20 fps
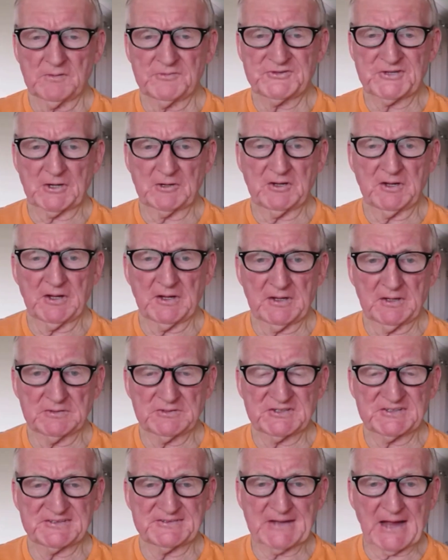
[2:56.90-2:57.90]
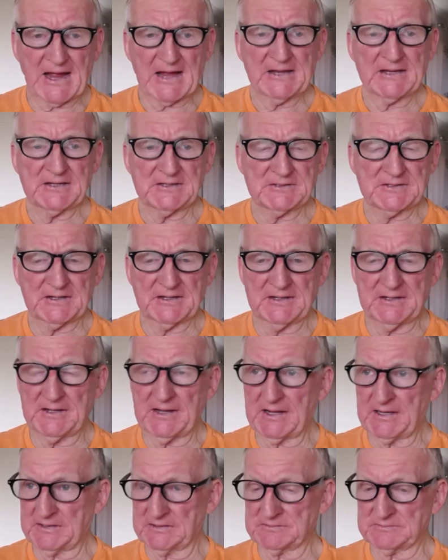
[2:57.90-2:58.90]
So you're starting to
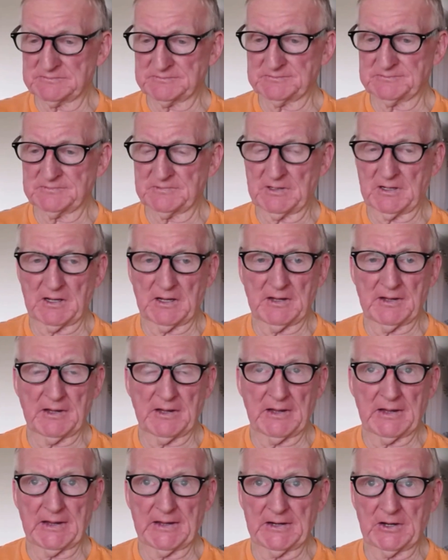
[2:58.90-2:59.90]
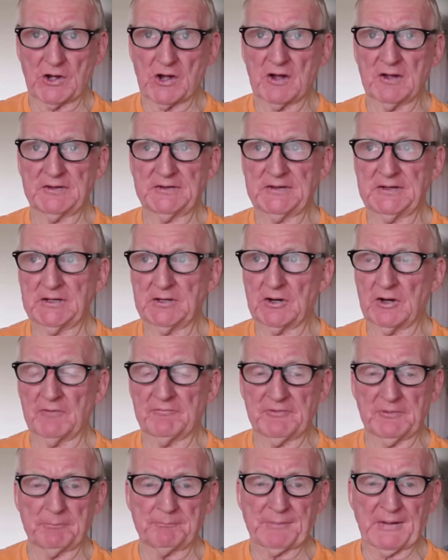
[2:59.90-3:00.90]
get an idea
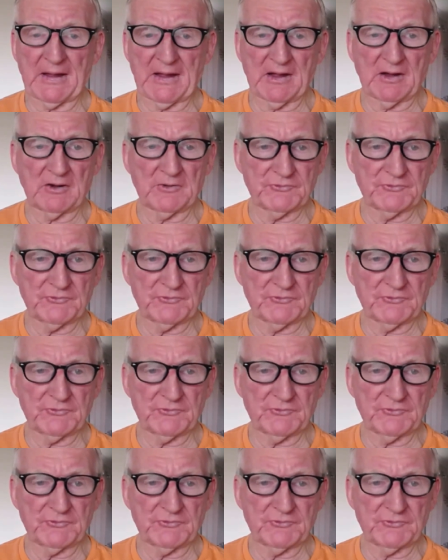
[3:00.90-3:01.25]
of the power